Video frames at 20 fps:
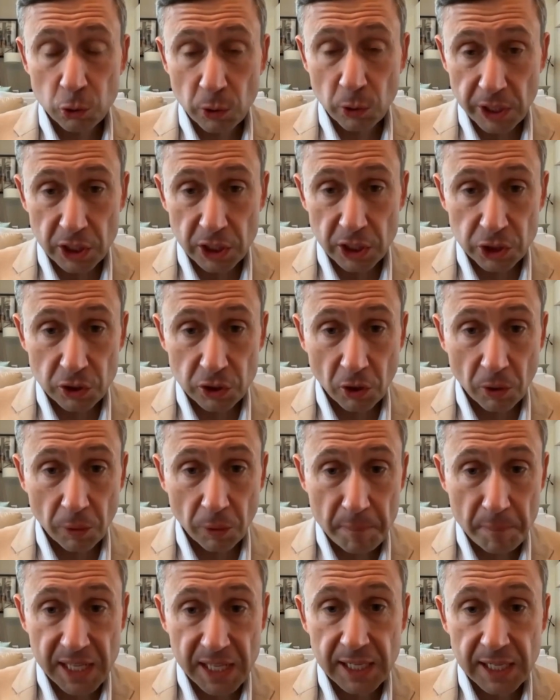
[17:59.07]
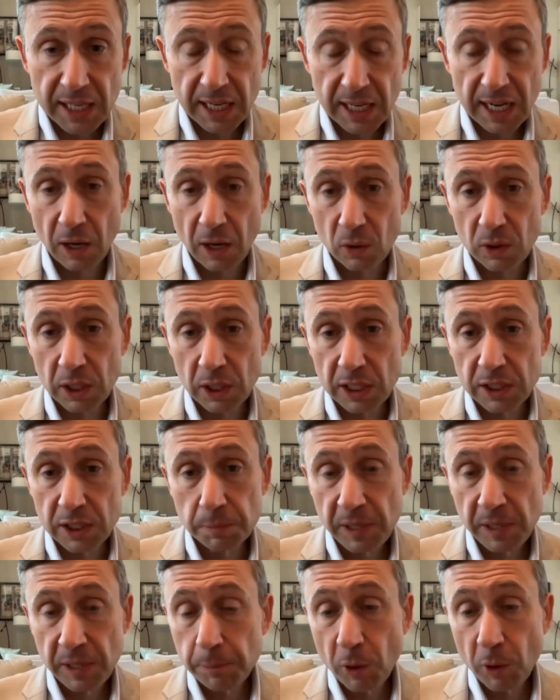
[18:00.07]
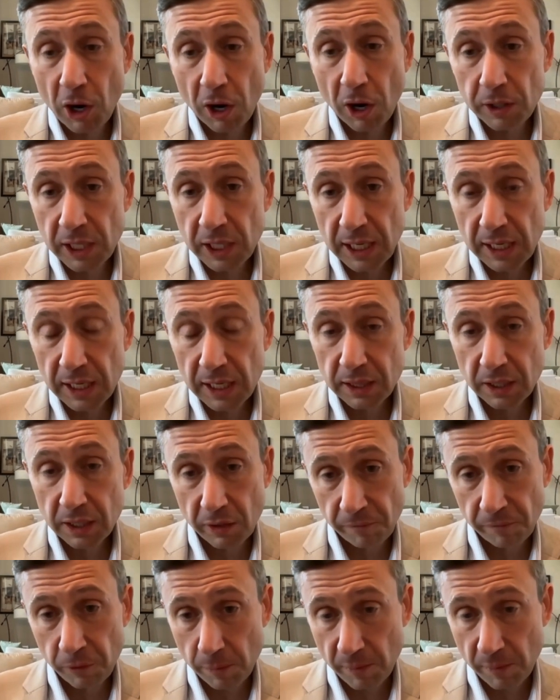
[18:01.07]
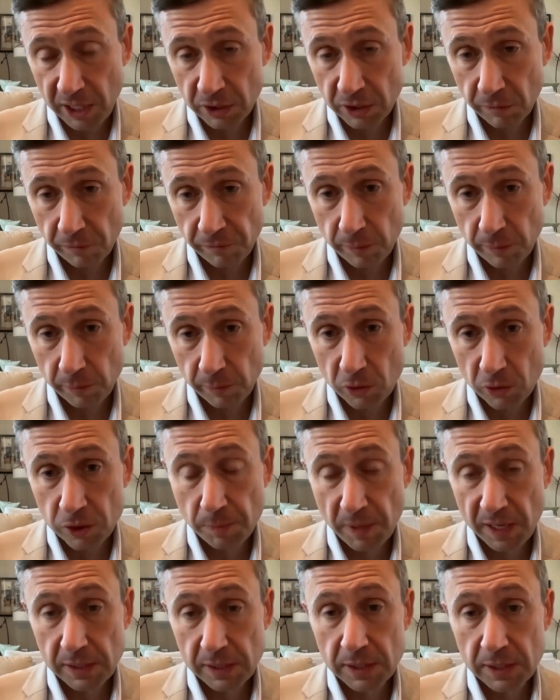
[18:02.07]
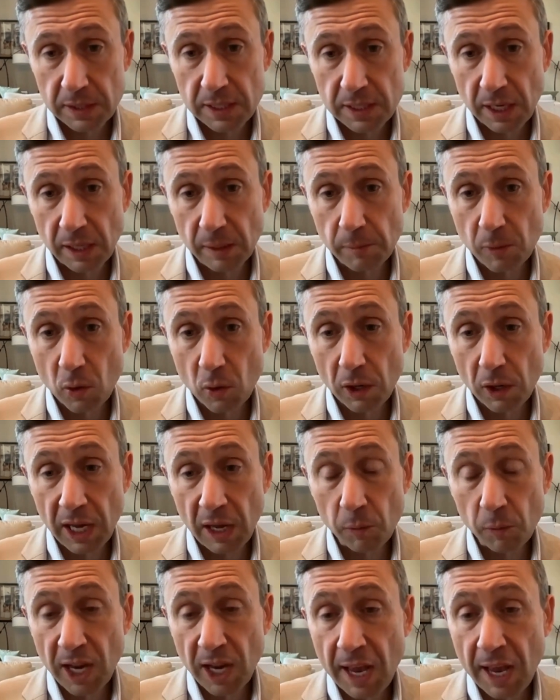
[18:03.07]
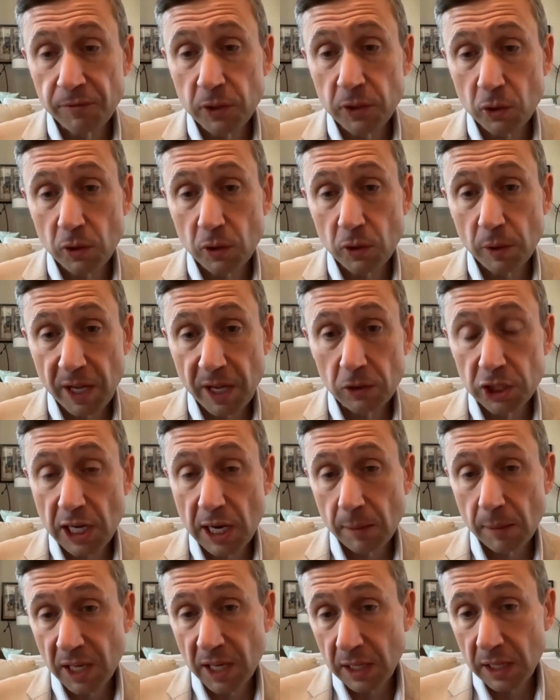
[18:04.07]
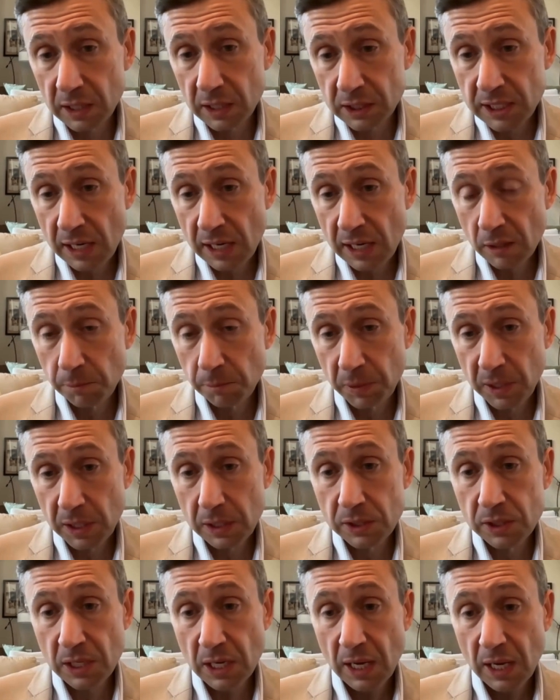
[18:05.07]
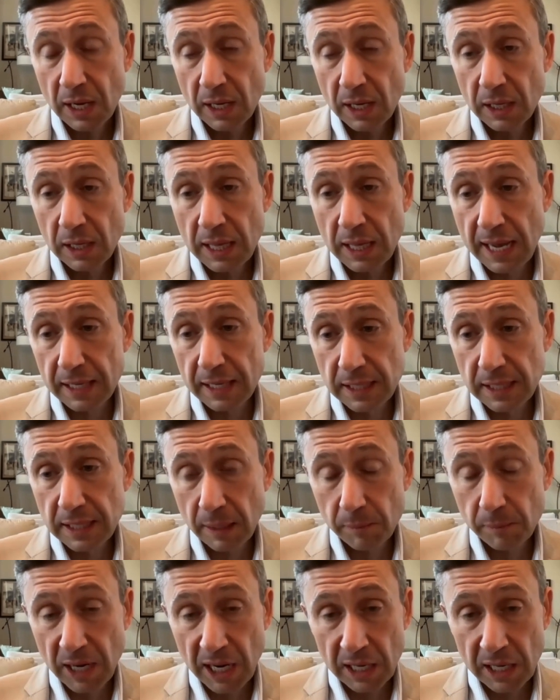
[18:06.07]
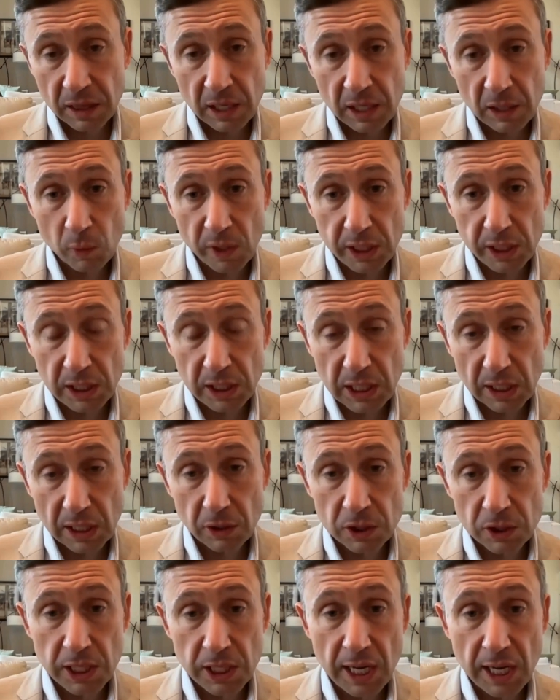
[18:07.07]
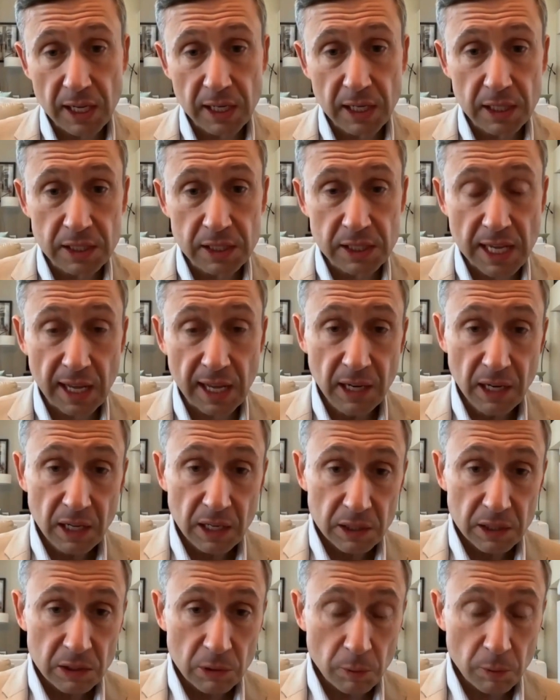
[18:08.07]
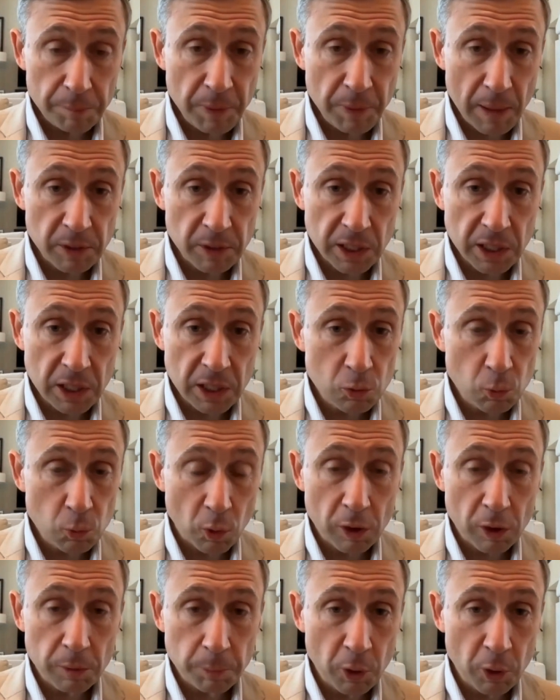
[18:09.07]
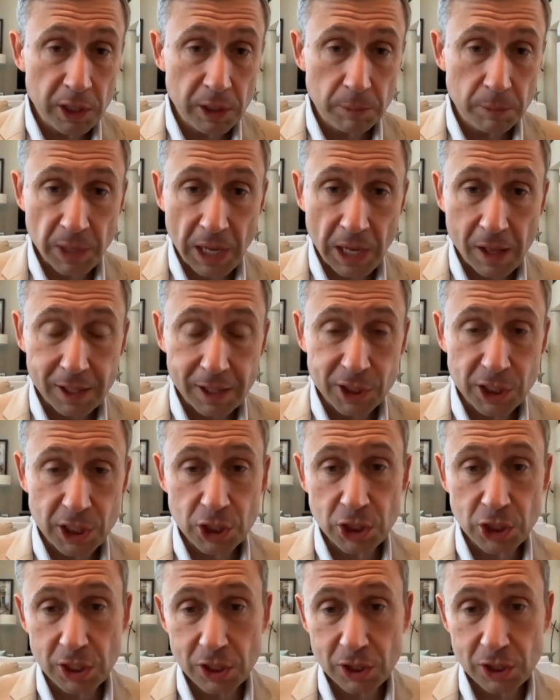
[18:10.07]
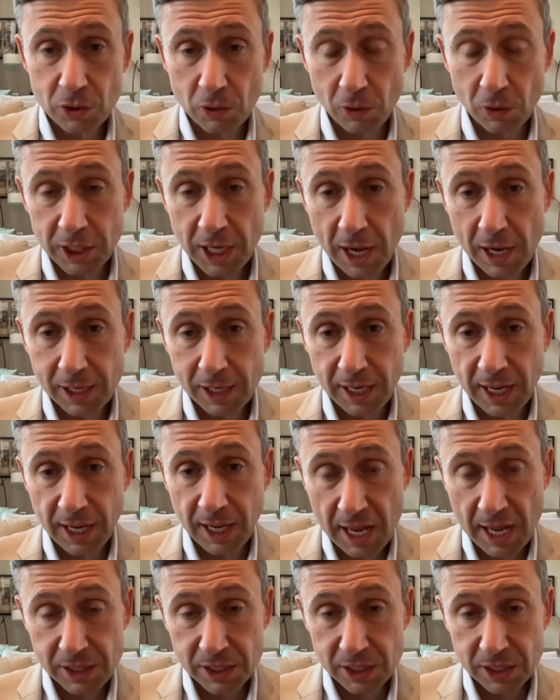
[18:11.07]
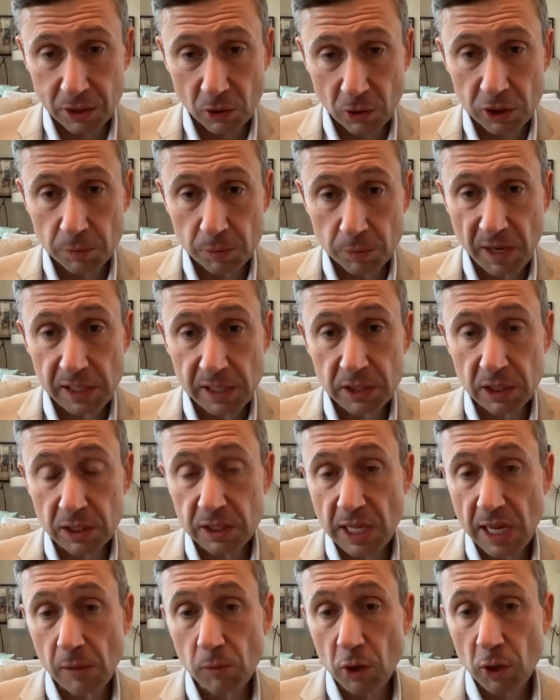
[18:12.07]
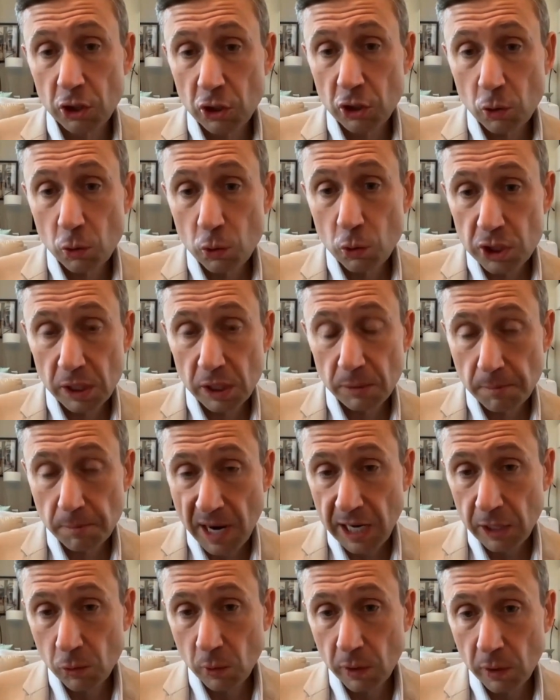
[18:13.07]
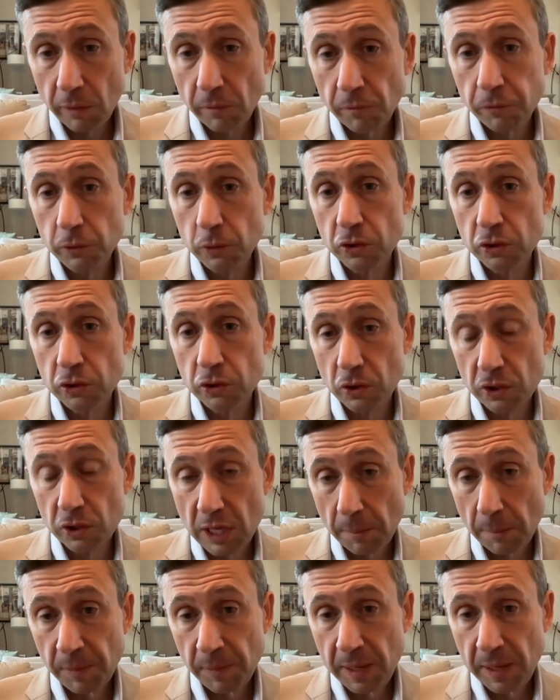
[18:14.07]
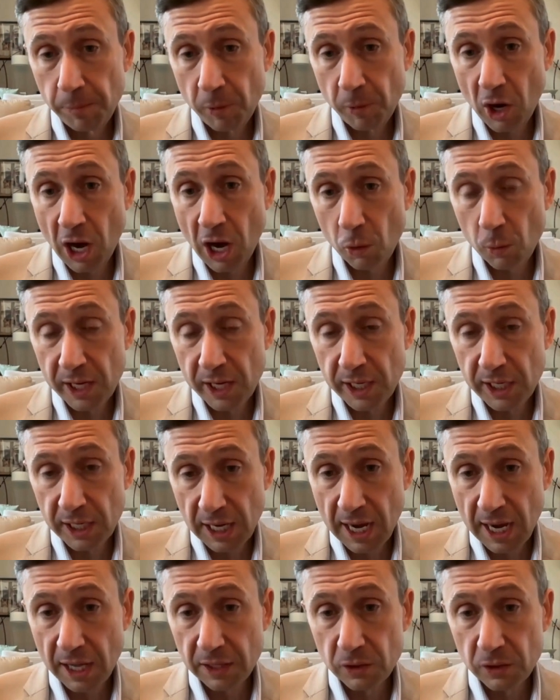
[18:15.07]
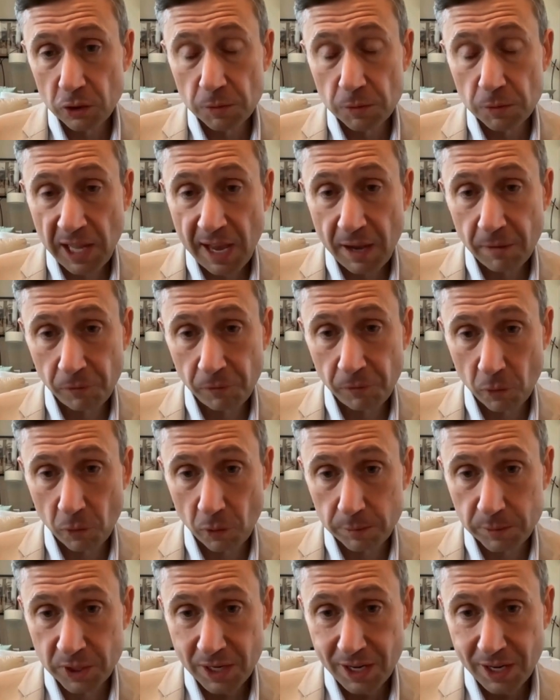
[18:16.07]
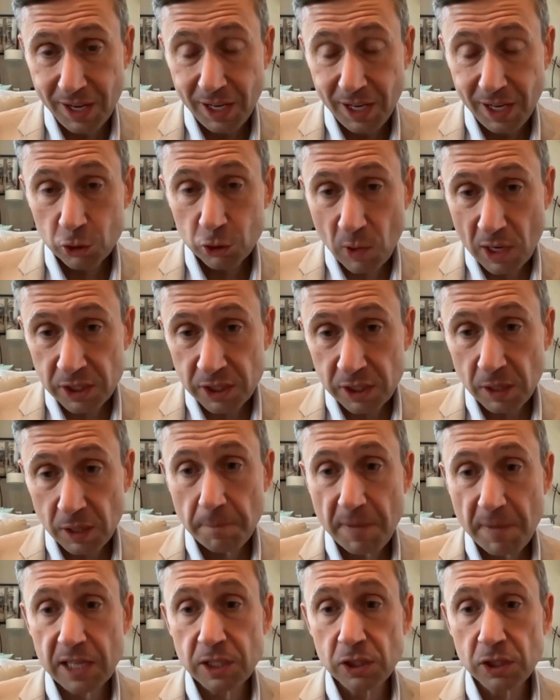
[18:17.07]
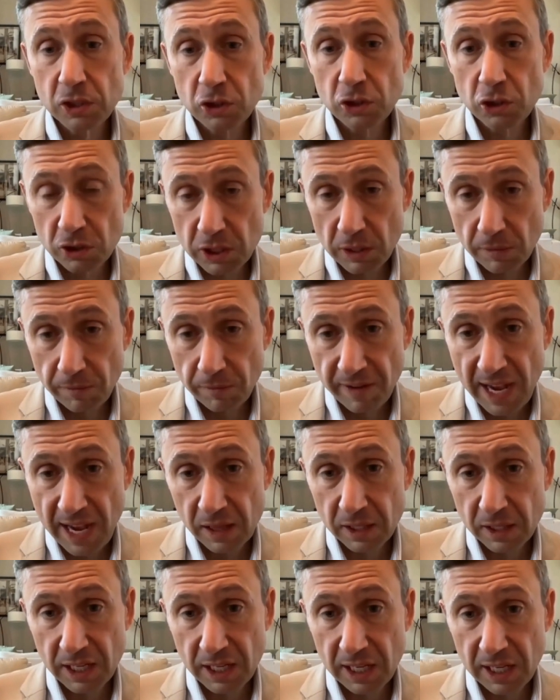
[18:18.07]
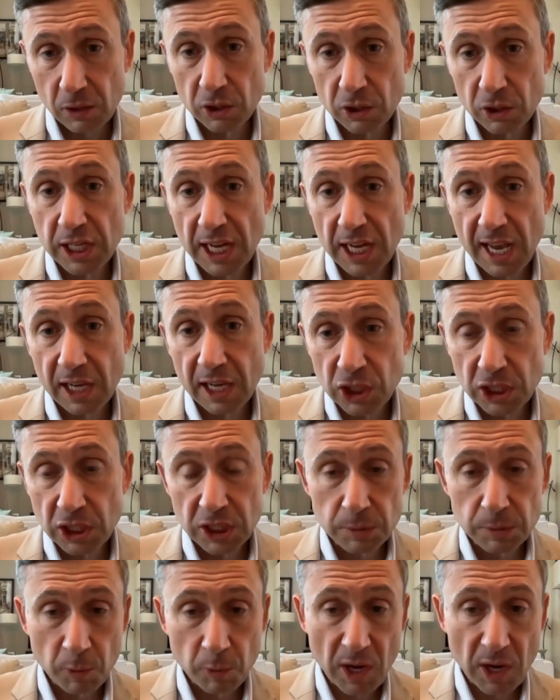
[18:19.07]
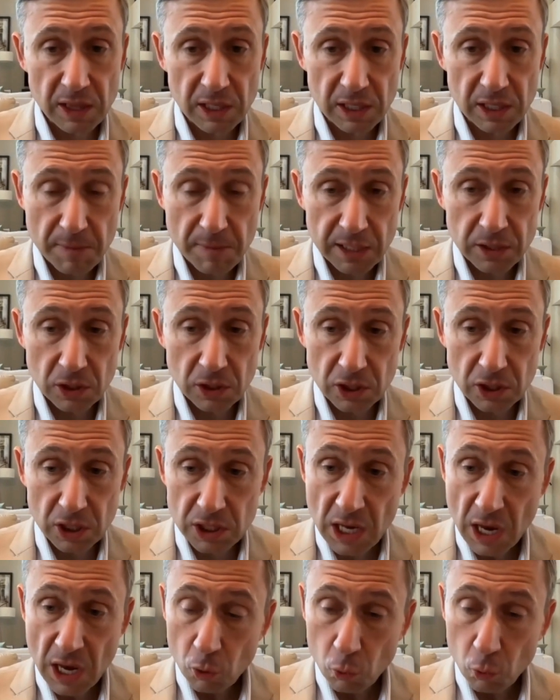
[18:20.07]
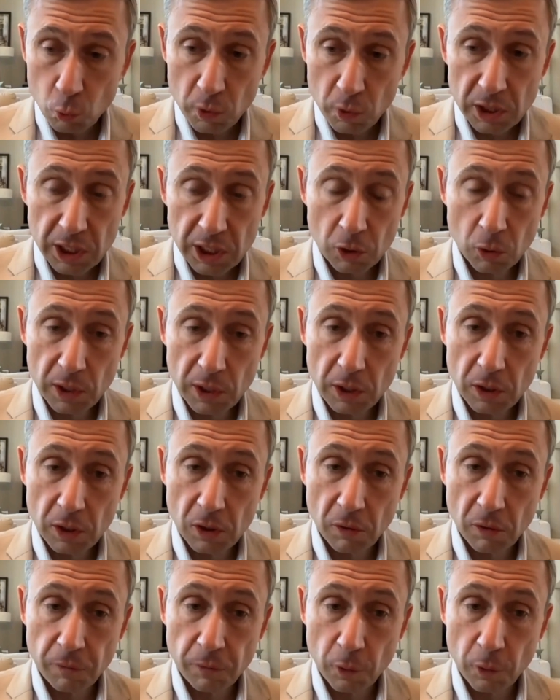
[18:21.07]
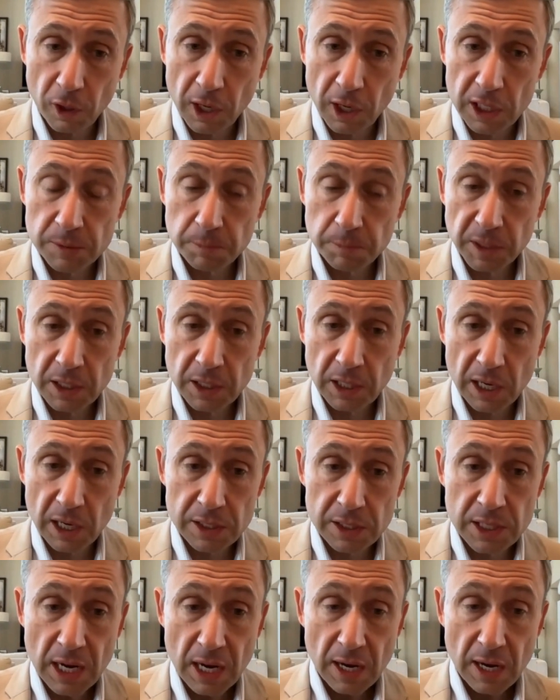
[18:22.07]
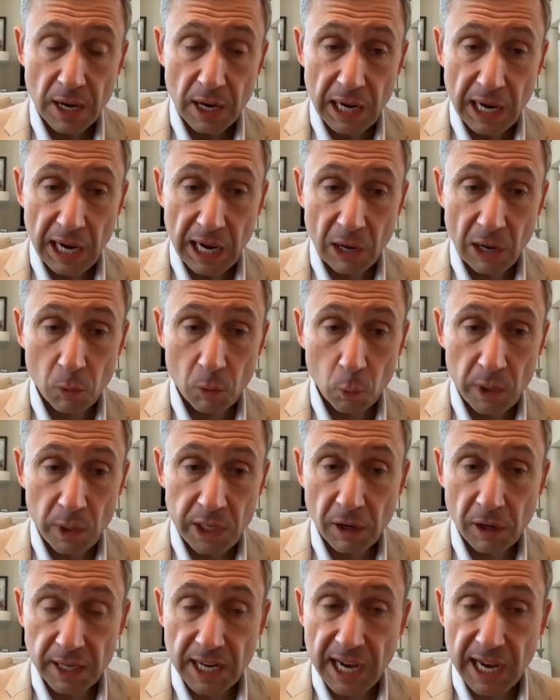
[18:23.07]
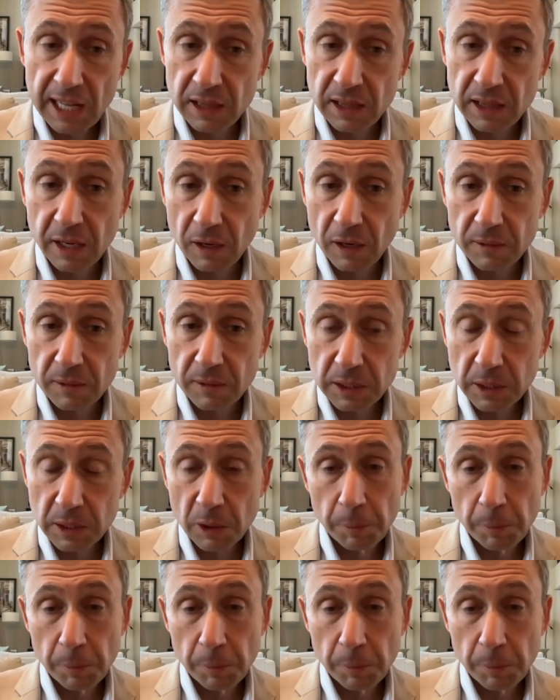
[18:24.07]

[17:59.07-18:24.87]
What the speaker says: traditional media outlets. People aren't getting their information from those spaces anymore, we have to do a better job. And the second piece that I think we need to understand is that the Republicans weren't putting politicians or talking heads in those spaces. They were using micro-influencers and people already on those platforms, trusted messengers and validators to actually spread these messages. Really critical for us because we are not there.